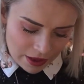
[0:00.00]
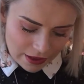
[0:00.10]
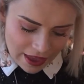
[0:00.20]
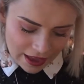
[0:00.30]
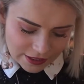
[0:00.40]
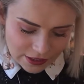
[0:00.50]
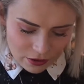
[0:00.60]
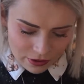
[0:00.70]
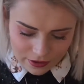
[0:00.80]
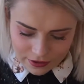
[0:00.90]
Yeah,
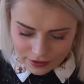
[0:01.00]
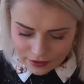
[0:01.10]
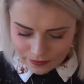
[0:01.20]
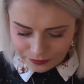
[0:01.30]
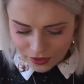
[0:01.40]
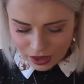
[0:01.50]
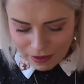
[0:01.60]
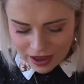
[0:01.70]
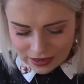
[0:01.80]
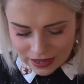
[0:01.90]
so I
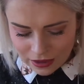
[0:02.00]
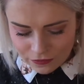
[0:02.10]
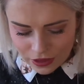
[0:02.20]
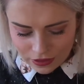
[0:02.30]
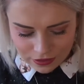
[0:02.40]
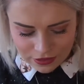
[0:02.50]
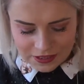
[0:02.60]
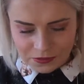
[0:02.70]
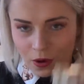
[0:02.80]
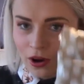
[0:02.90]
might leave
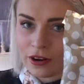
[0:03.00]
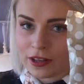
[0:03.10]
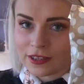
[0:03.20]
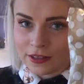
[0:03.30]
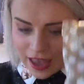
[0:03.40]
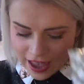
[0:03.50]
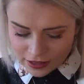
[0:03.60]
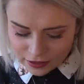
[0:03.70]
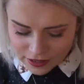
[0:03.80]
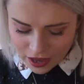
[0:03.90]
this one till the
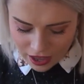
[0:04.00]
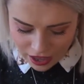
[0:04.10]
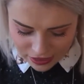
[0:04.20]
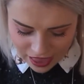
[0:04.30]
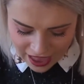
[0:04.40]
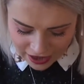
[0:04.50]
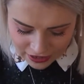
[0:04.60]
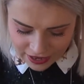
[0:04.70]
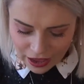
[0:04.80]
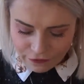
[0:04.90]
end, and then
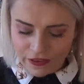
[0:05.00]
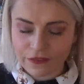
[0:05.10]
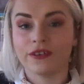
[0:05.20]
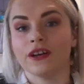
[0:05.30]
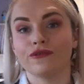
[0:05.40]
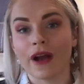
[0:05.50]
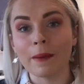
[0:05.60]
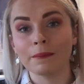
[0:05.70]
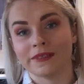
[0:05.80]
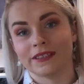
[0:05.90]
you get a
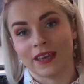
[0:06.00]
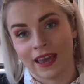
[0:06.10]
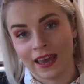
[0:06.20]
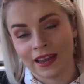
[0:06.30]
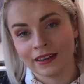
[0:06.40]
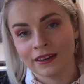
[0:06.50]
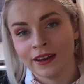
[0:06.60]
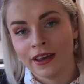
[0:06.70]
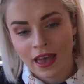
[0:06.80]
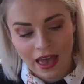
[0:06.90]
50-gram skein
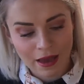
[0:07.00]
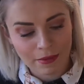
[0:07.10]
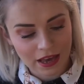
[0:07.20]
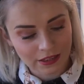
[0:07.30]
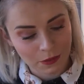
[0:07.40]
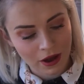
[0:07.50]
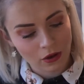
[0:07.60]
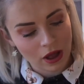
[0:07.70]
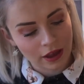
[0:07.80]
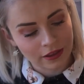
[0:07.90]
as
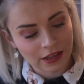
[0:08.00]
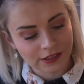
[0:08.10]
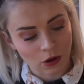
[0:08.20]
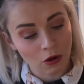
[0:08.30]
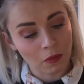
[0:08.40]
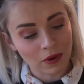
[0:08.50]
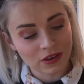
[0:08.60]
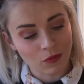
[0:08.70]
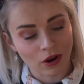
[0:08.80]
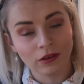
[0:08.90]
well, and that's to open when
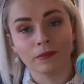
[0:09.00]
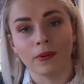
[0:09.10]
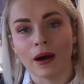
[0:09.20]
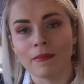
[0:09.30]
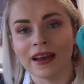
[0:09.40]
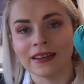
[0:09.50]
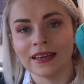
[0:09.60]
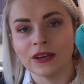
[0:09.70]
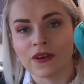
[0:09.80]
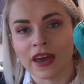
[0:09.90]
you want, but I might
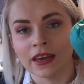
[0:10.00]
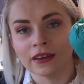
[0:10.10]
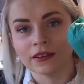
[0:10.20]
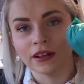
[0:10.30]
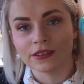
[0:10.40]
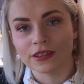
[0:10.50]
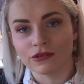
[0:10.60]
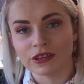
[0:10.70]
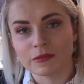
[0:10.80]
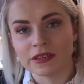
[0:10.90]
leave it until
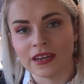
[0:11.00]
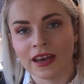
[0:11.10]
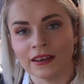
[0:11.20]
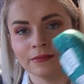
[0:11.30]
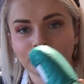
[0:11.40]
Christmas Day.